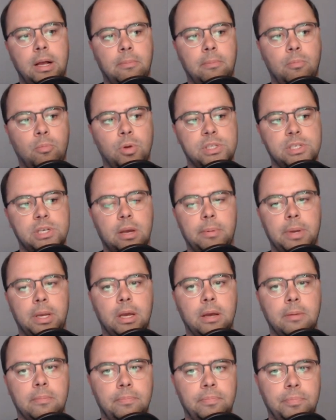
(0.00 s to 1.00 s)
what's coming
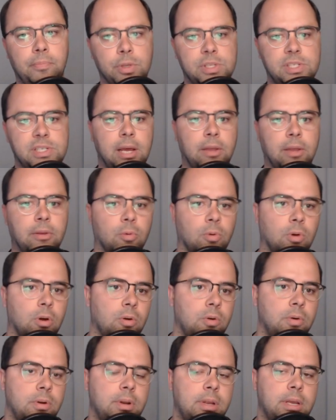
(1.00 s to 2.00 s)
up, what's down the
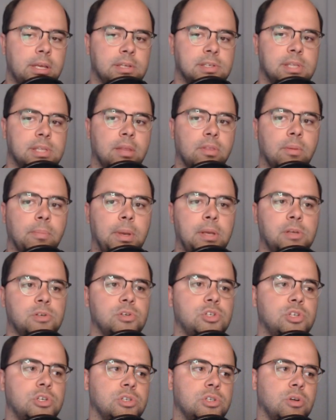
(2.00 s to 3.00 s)
road, is that the
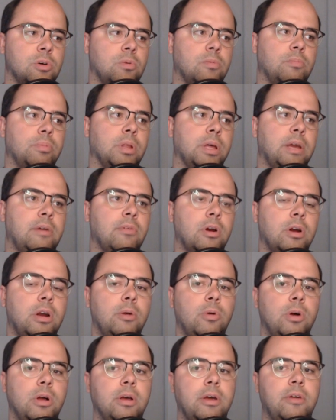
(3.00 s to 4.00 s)
Pacers just don't play very
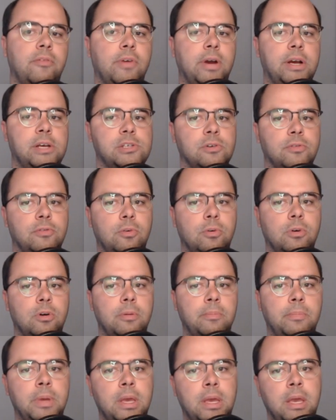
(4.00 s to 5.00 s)
well at Pfizer
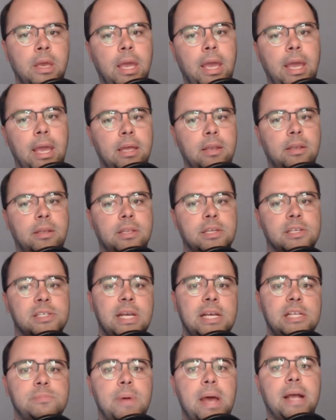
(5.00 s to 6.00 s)
Forum. And this
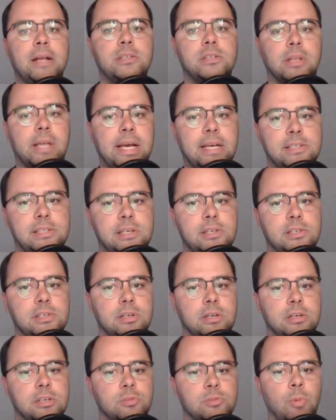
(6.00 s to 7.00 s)
dates back to last
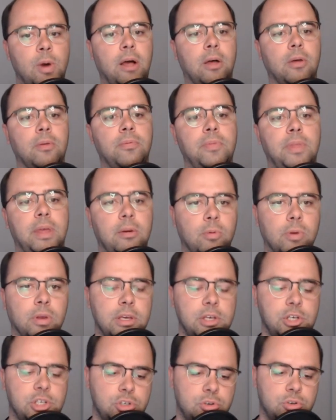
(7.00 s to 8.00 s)
season as well. They
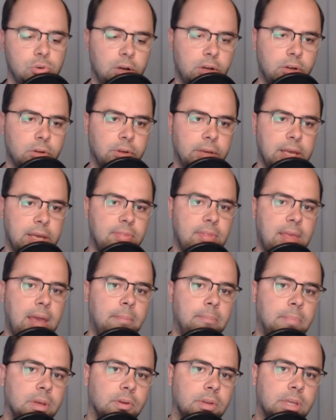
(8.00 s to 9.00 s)
really struggle in
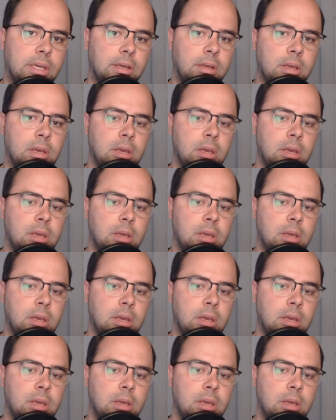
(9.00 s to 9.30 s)
that building.